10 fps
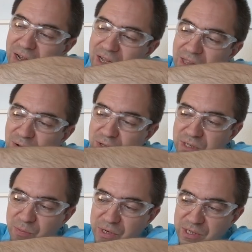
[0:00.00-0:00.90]
It holds
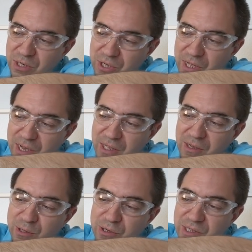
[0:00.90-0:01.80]
the position. I can
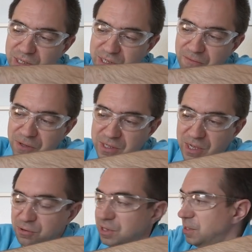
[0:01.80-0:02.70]
increase the stiffness.
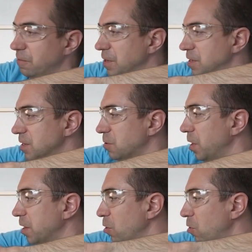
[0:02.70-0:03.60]
Now the stiffness is
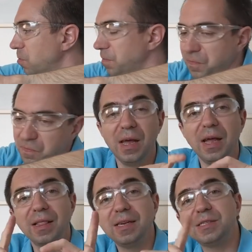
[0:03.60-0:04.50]
quite low.
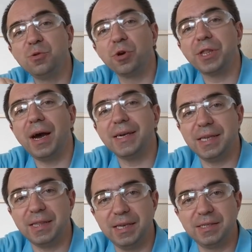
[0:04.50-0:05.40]
Let's see what
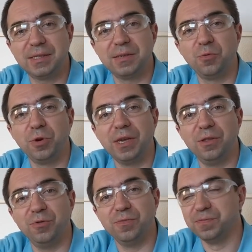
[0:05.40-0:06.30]
other tests we can
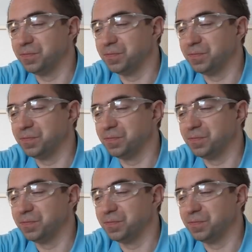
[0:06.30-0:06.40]
do.